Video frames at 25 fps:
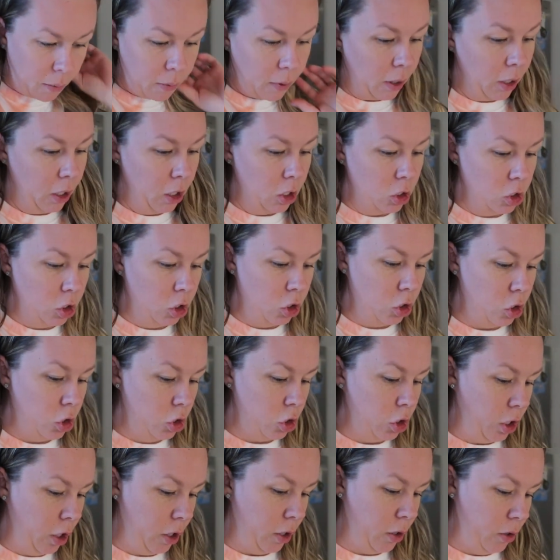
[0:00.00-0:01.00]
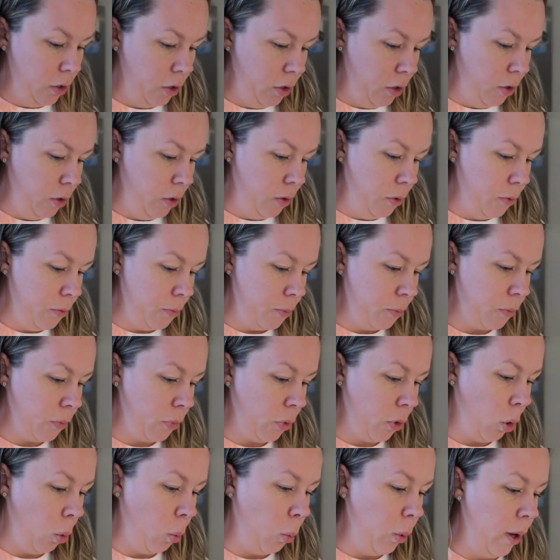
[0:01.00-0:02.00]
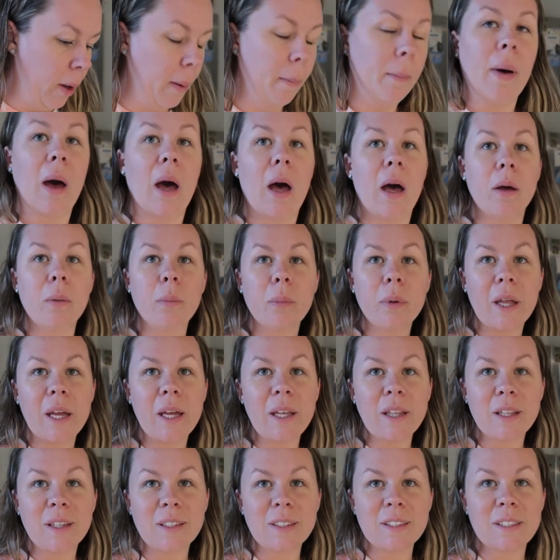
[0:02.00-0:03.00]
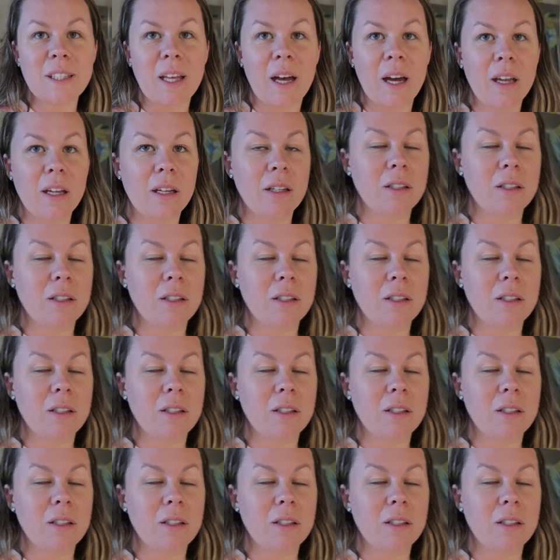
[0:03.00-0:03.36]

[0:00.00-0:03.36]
Gonna just show you what my plate looks like.